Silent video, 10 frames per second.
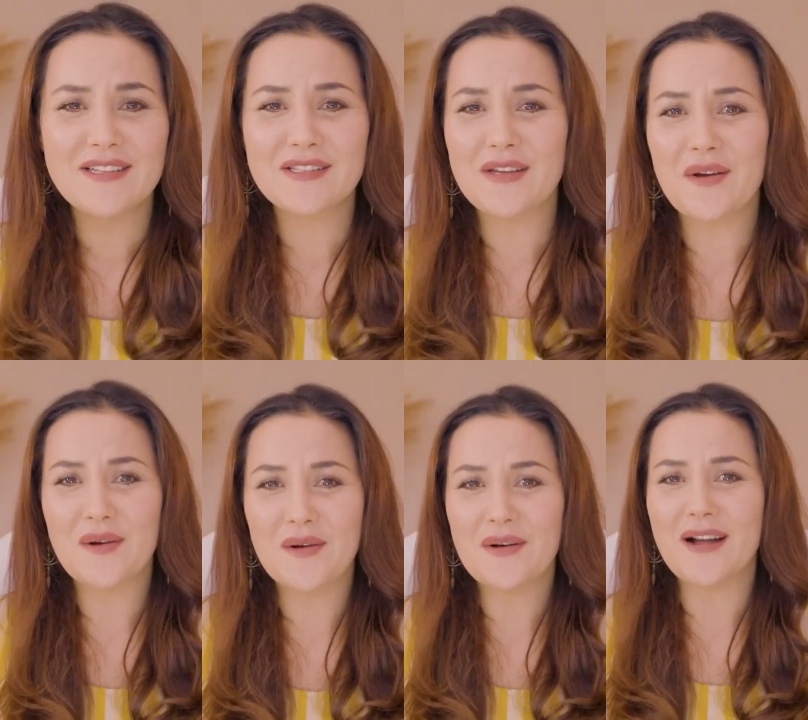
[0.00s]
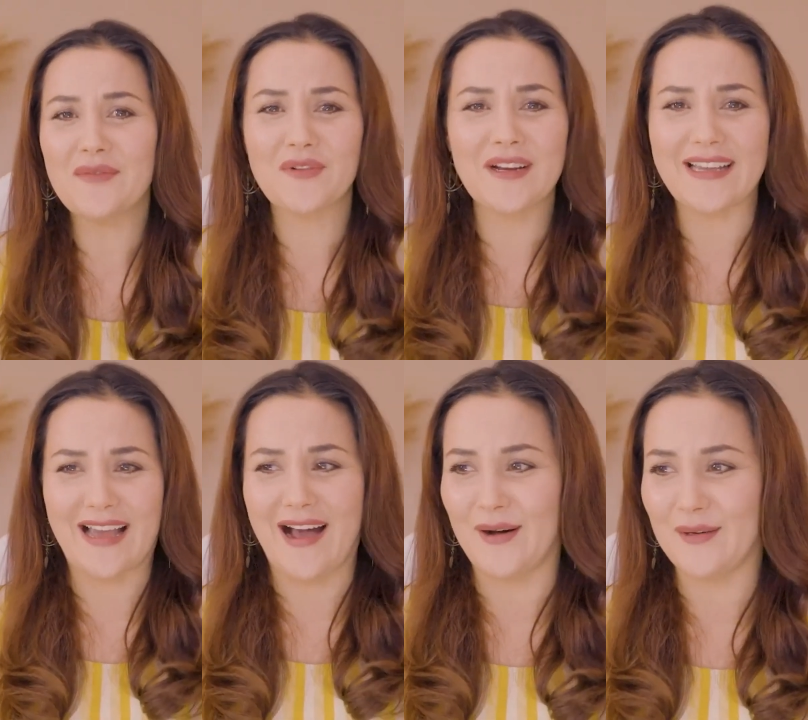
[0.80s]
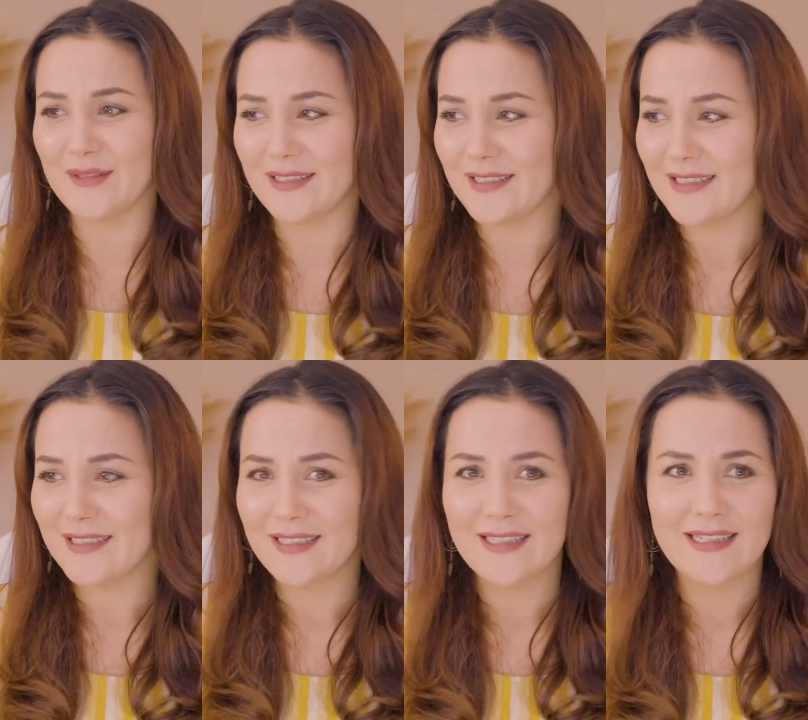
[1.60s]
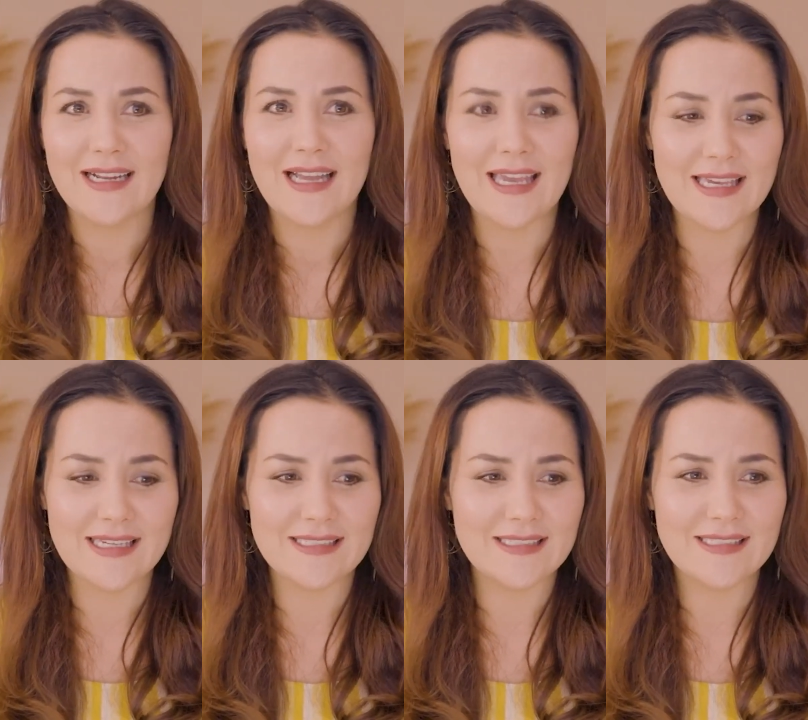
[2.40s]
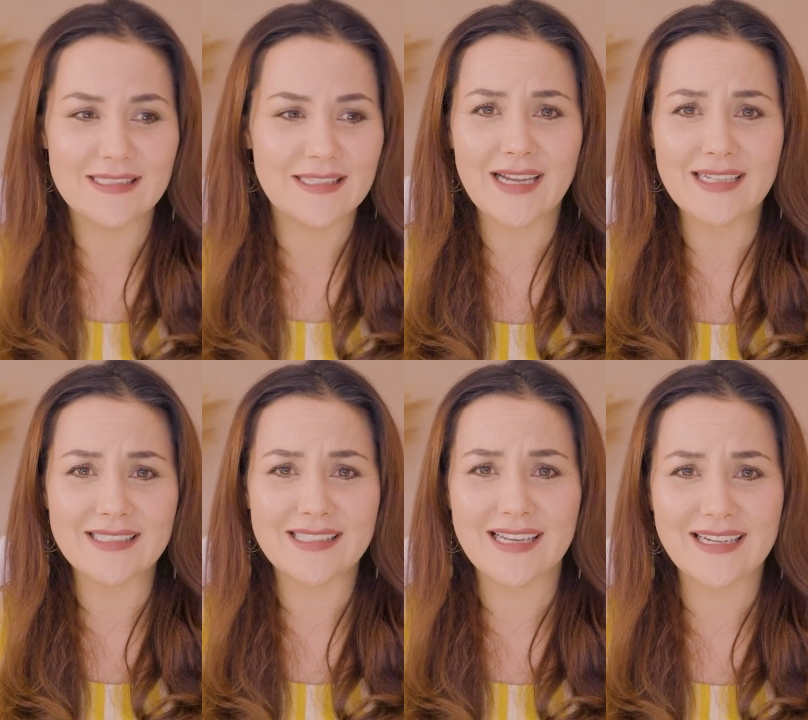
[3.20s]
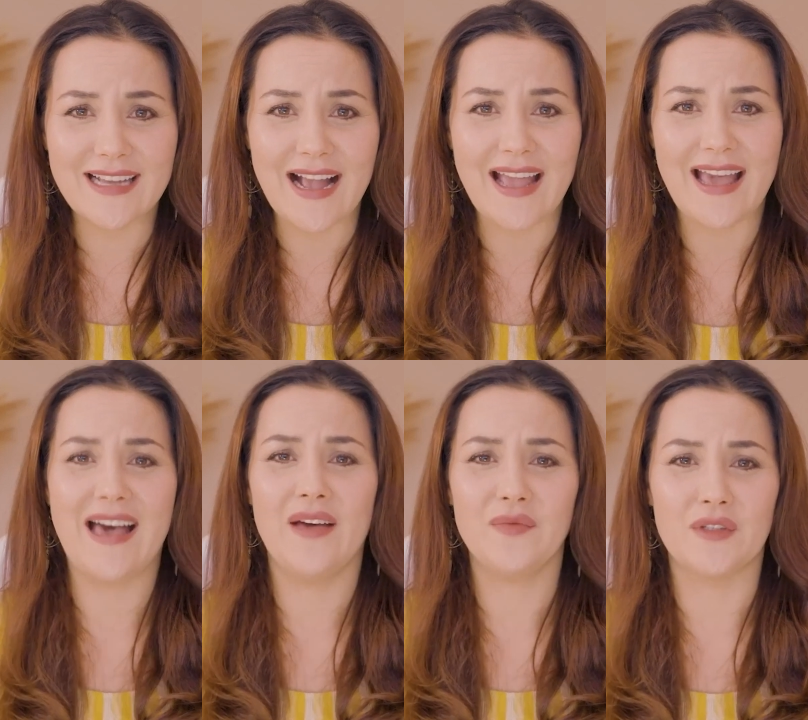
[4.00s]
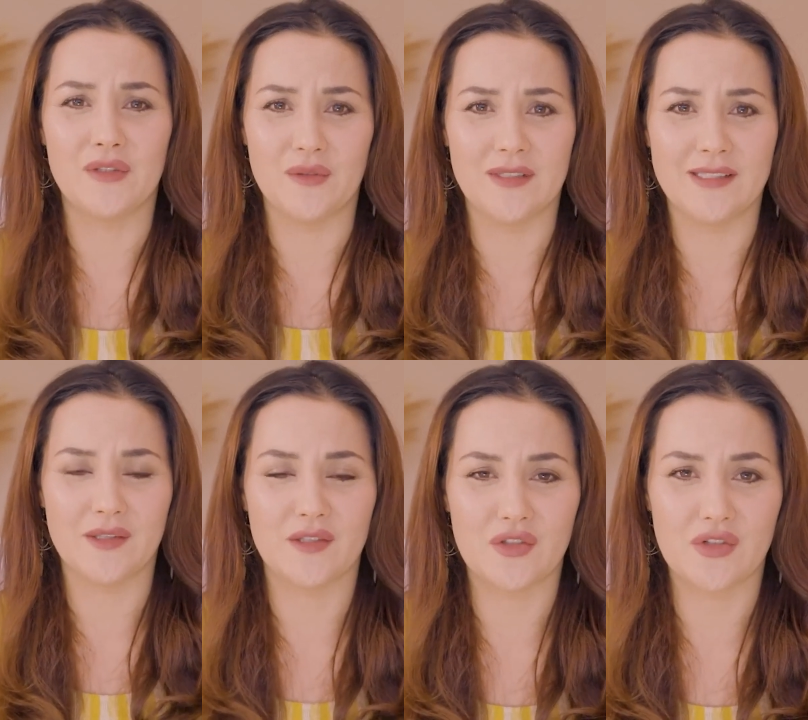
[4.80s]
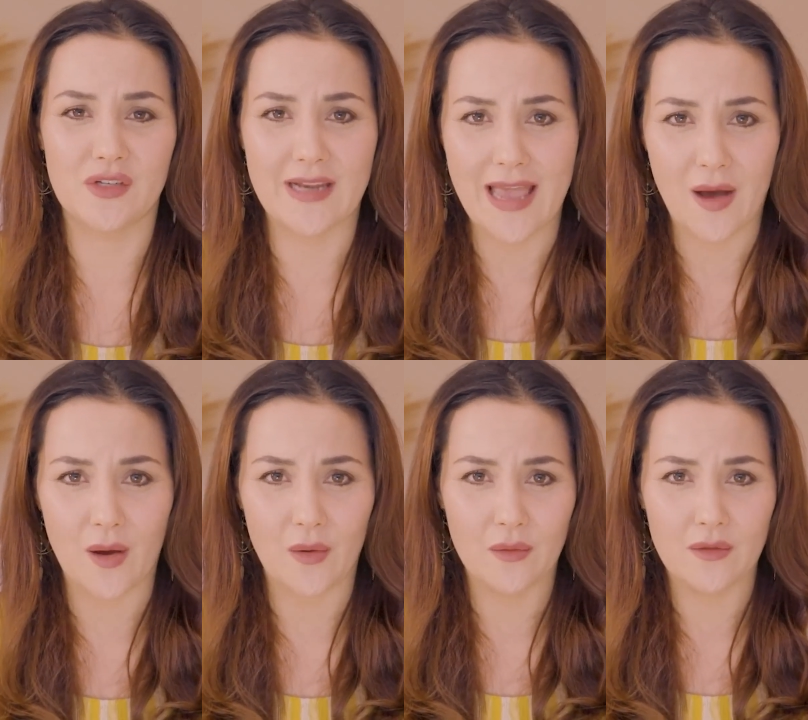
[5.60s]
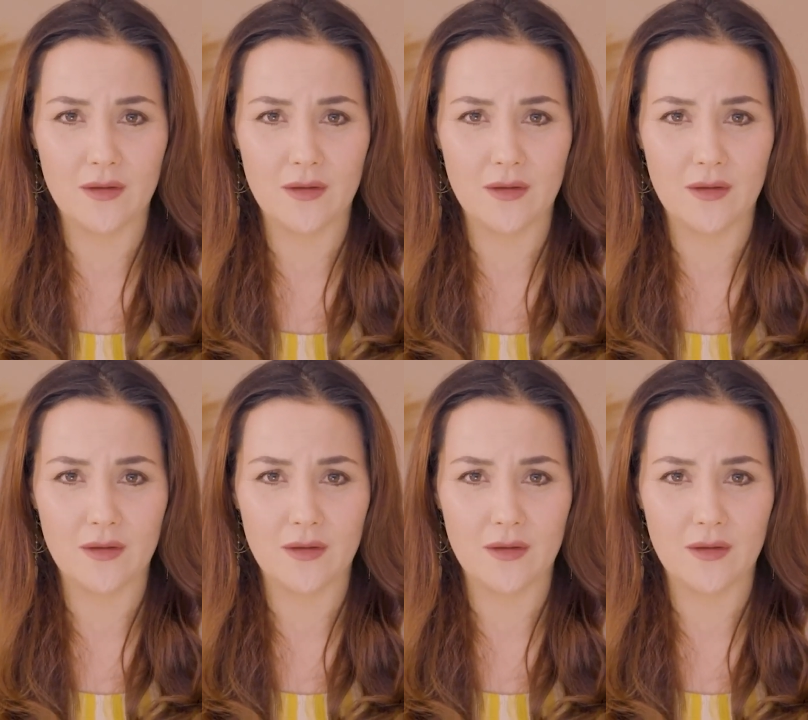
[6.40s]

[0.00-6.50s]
So I freak out and I decide I have to do this audition now.